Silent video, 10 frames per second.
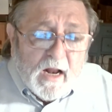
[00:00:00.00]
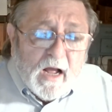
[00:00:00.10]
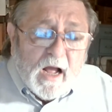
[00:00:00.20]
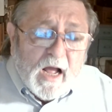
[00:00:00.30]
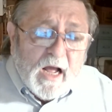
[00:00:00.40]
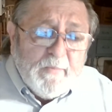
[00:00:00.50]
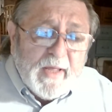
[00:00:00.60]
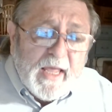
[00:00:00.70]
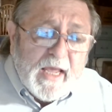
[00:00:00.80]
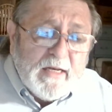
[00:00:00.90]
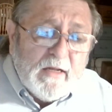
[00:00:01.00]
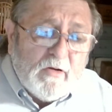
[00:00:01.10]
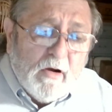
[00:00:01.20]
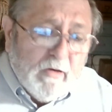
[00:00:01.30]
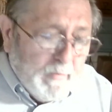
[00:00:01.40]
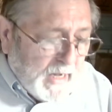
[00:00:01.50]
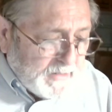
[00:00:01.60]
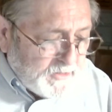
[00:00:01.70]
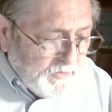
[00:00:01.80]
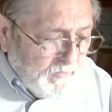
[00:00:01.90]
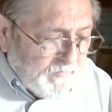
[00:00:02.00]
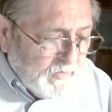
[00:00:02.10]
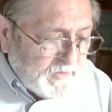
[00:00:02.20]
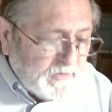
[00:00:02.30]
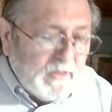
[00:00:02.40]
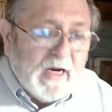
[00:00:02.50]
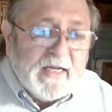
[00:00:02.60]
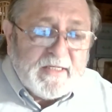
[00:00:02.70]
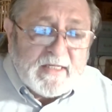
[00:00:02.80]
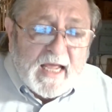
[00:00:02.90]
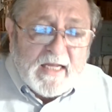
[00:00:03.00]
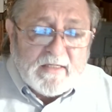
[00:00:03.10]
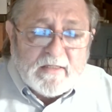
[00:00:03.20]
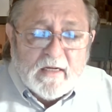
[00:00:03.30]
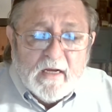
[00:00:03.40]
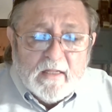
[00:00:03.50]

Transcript: And in Korematsu versus the United States,